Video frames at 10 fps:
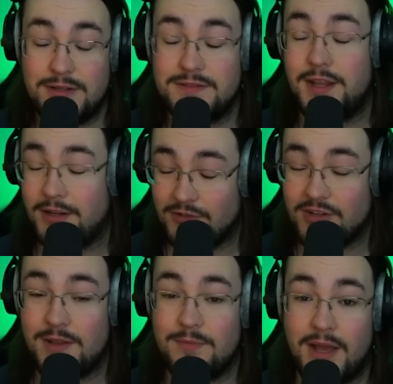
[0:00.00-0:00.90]
So yeah,
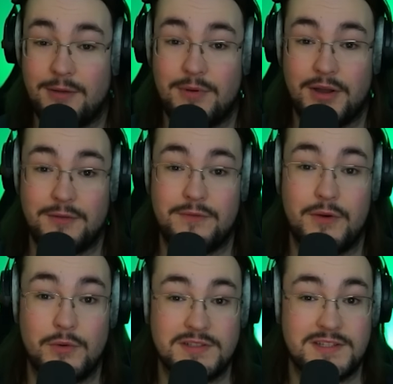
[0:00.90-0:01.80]
just keep that in mind,
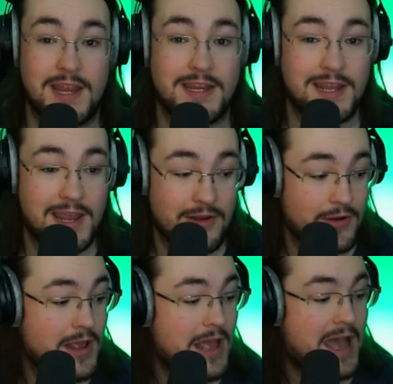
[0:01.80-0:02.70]
folks. Take
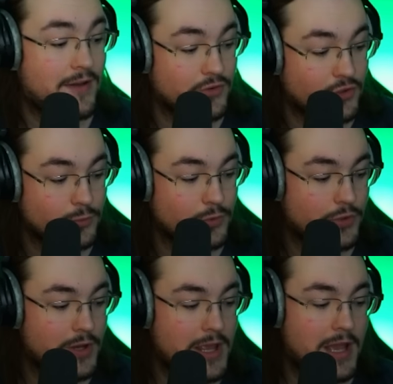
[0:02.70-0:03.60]
care, have a good one,